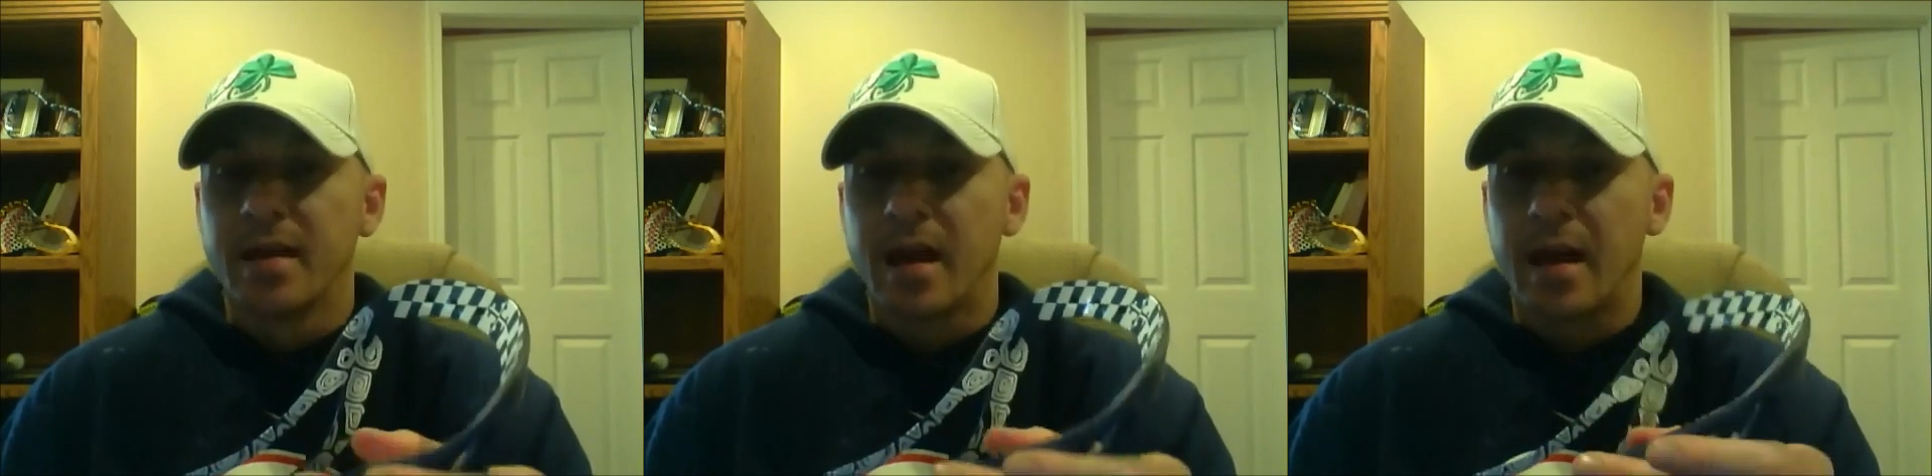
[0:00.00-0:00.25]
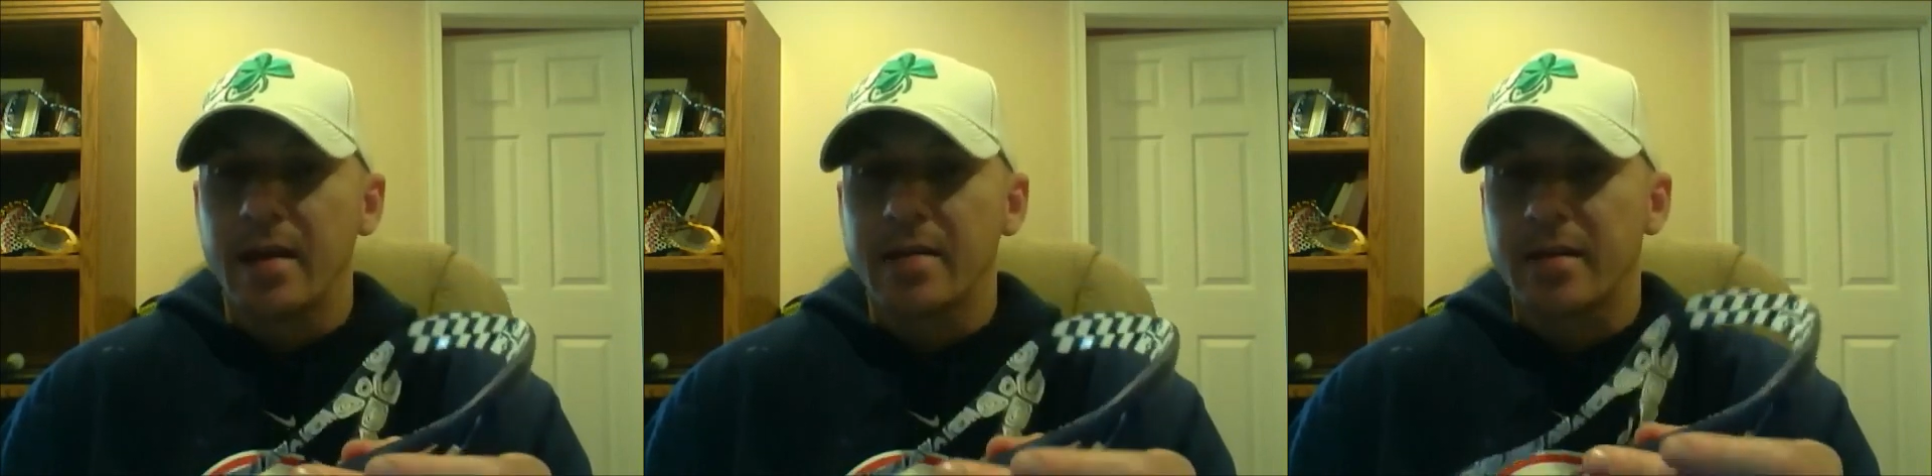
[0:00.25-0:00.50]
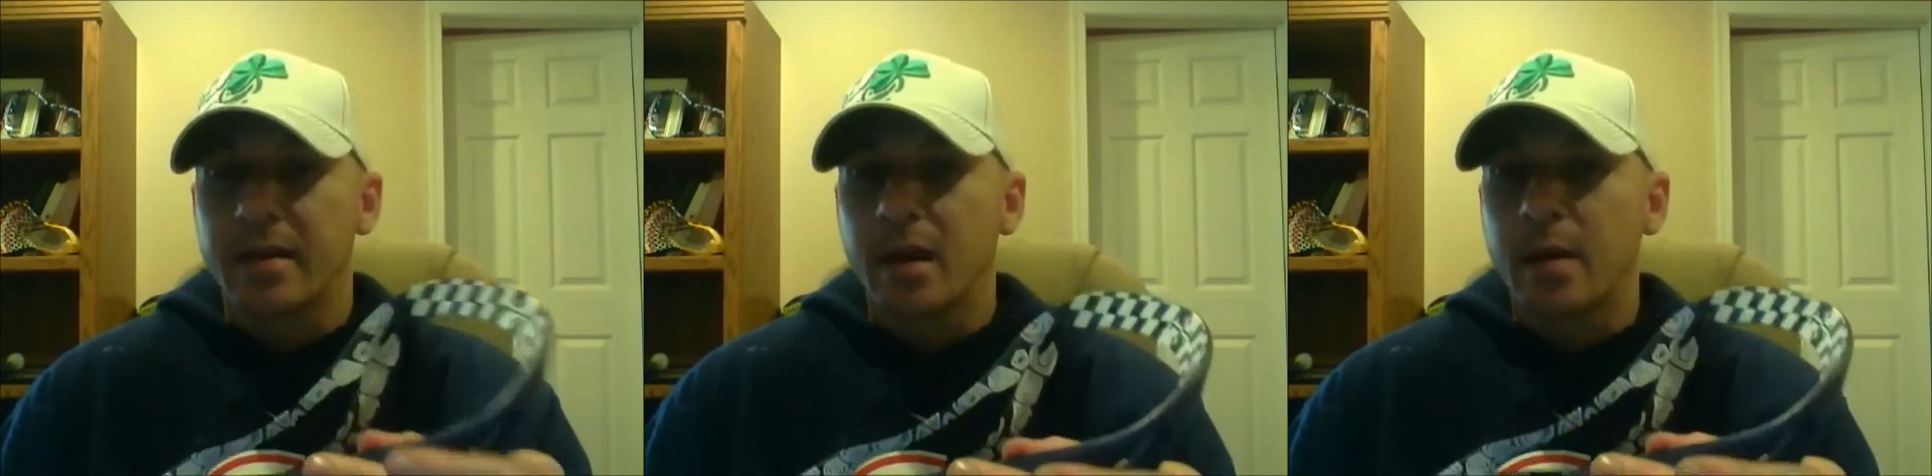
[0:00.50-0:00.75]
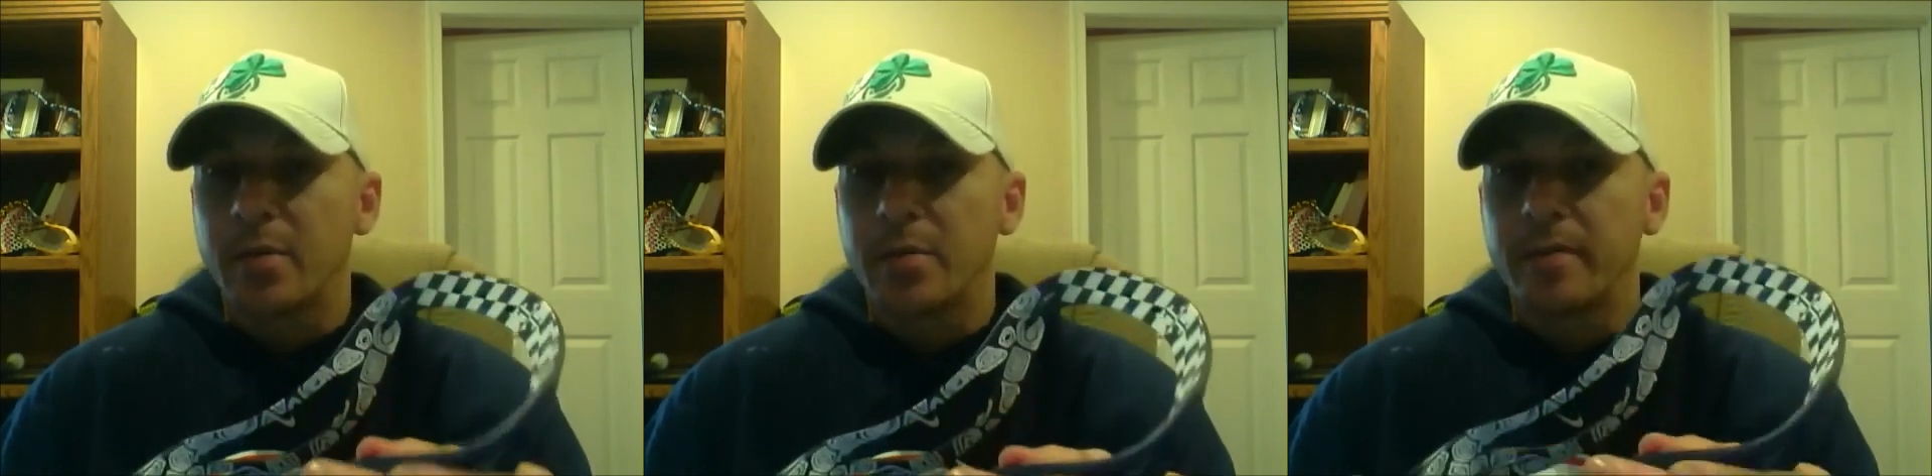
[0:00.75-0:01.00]
and that's going to
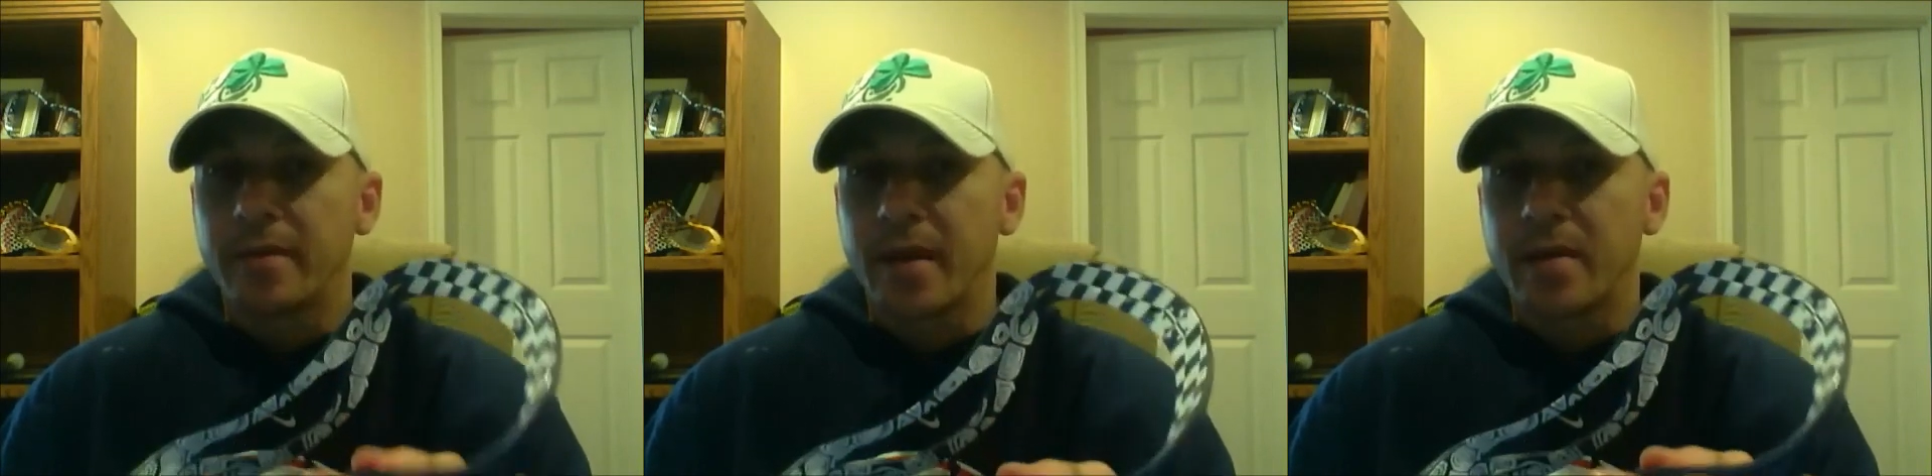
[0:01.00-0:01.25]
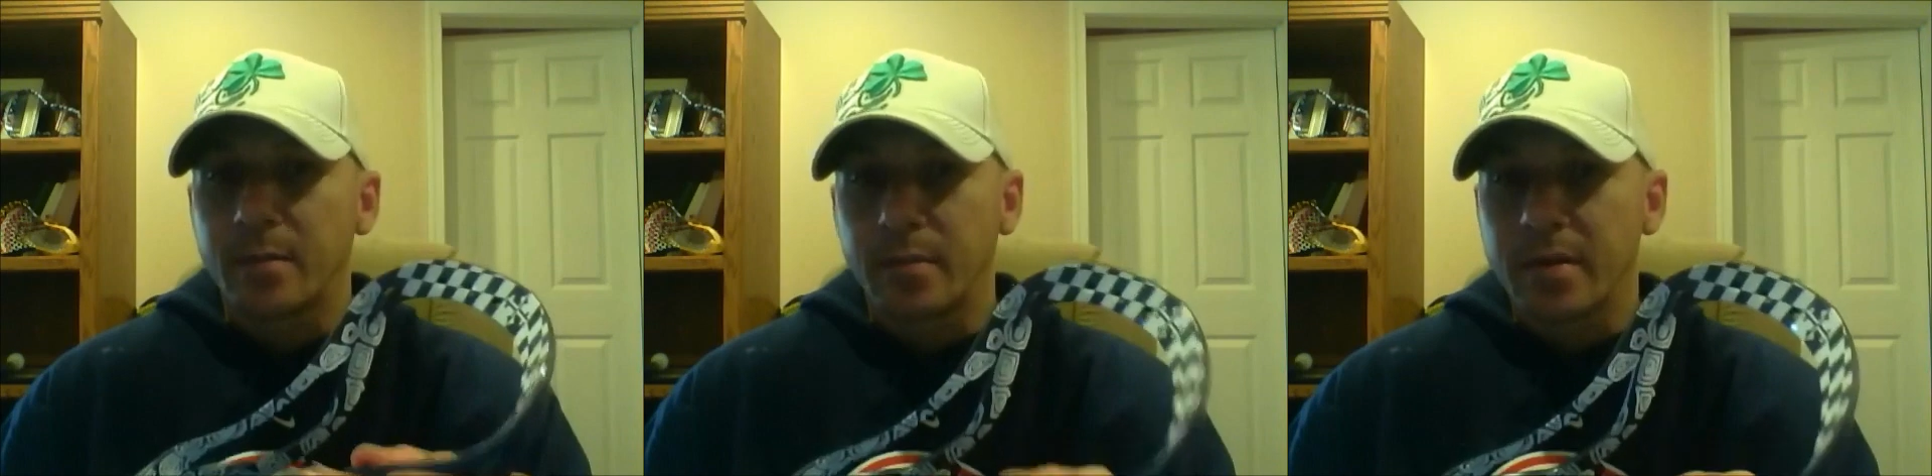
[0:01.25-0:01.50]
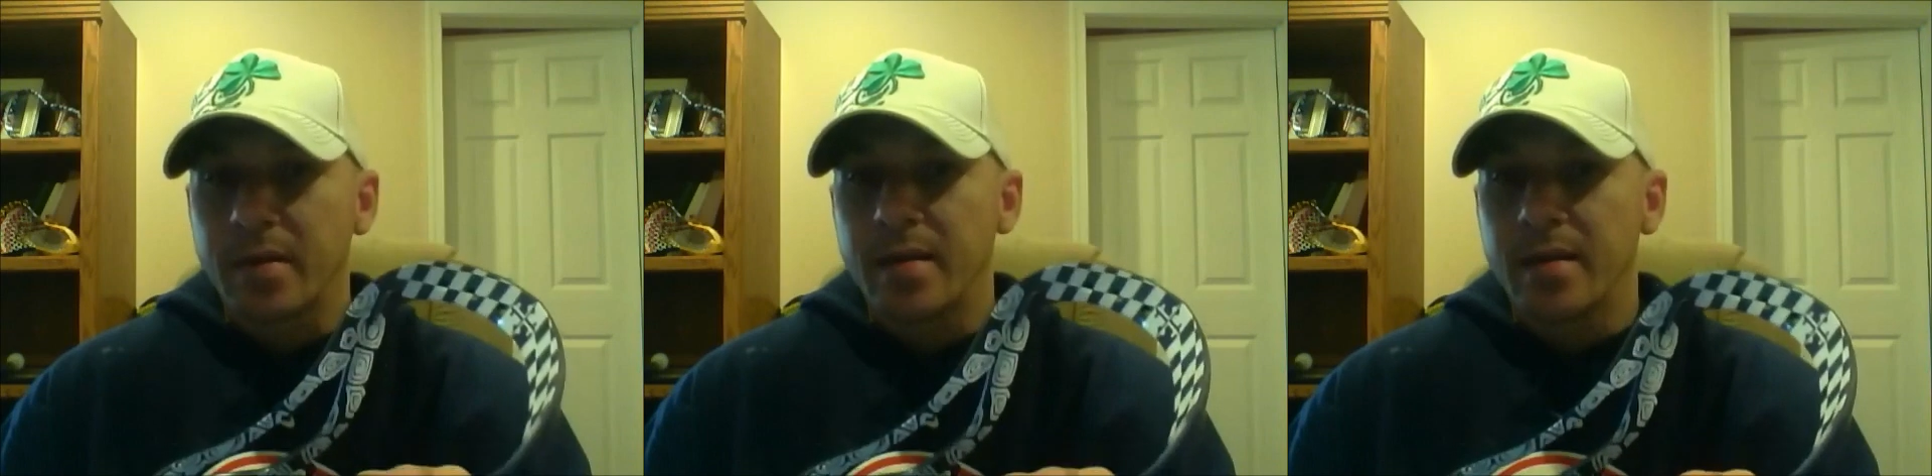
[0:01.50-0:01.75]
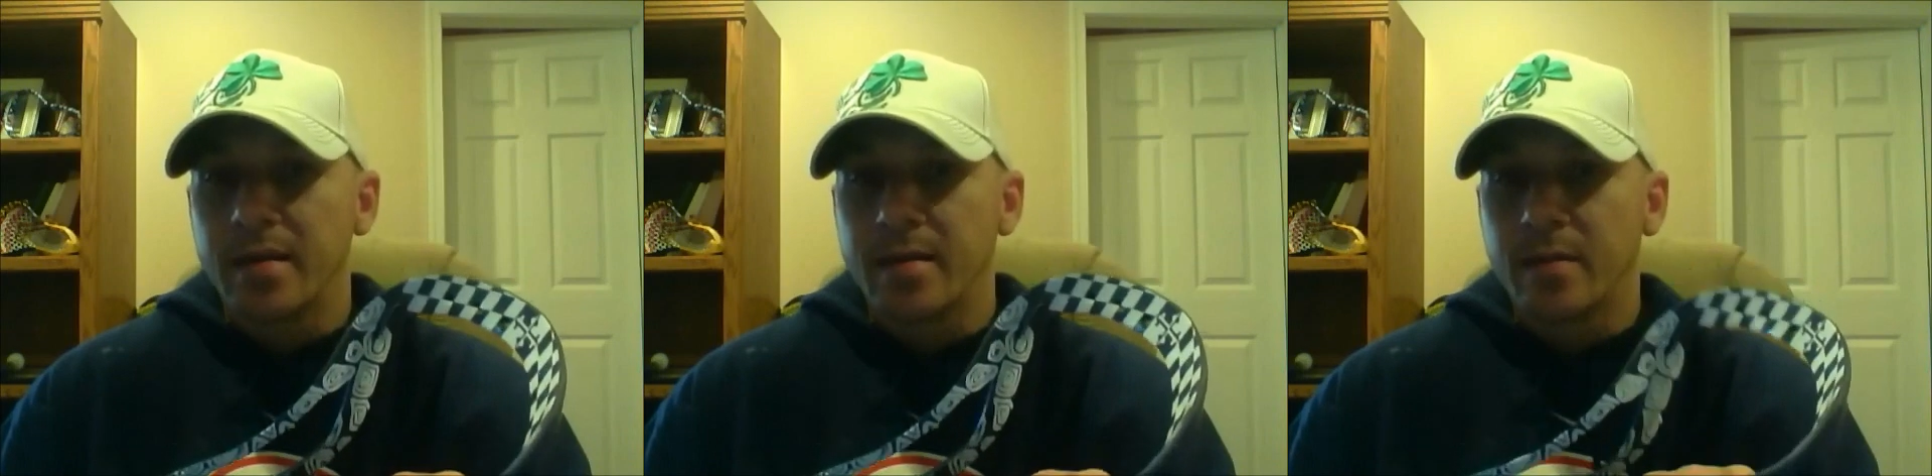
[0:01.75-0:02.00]
help you prevent the
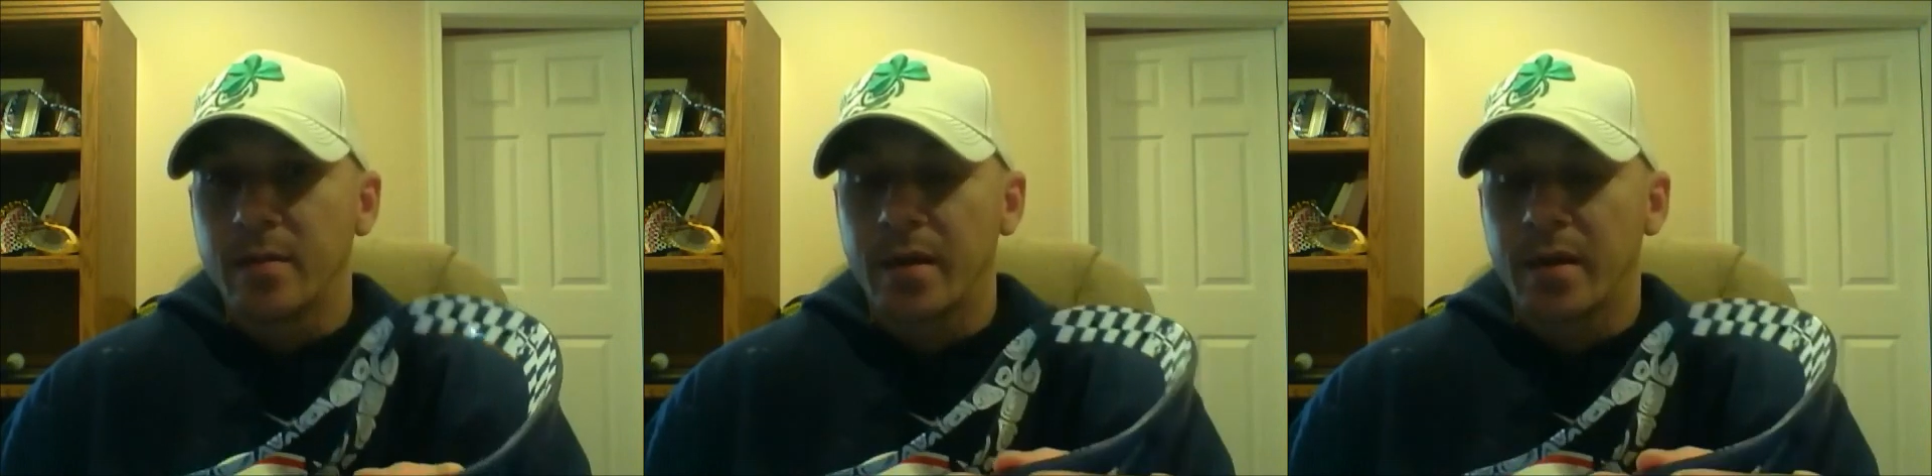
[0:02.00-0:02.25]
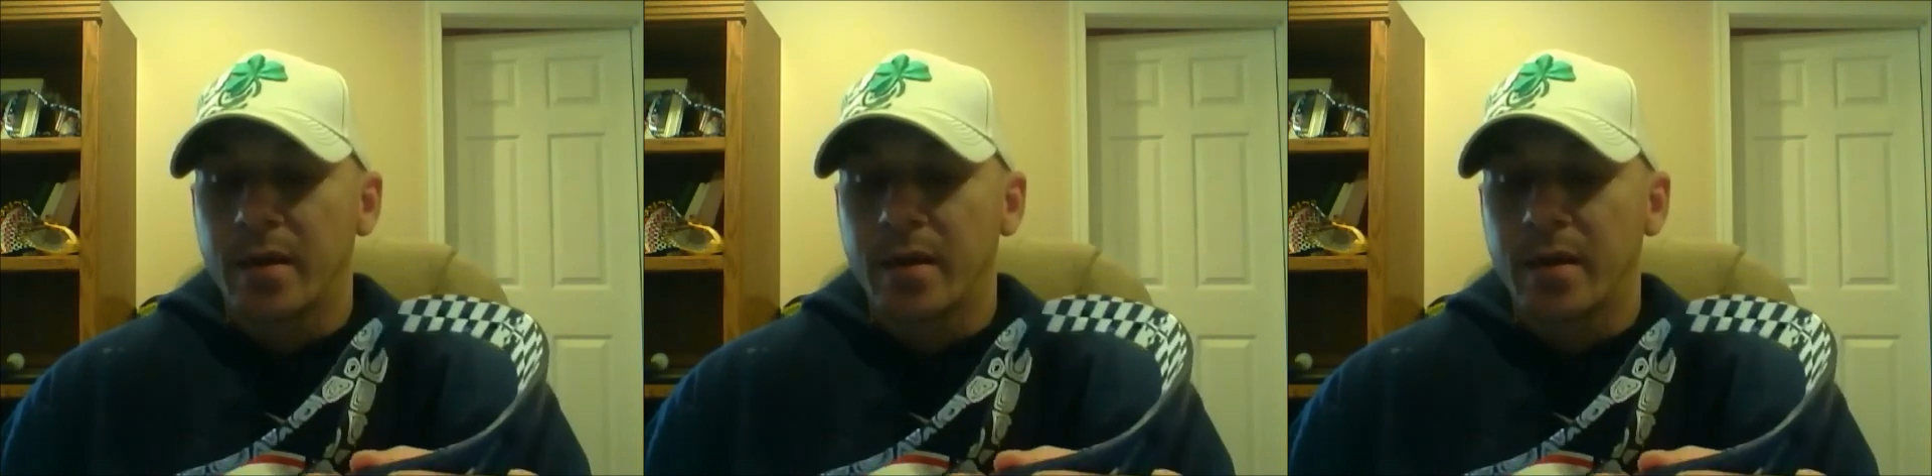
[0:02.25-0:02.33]
bleed when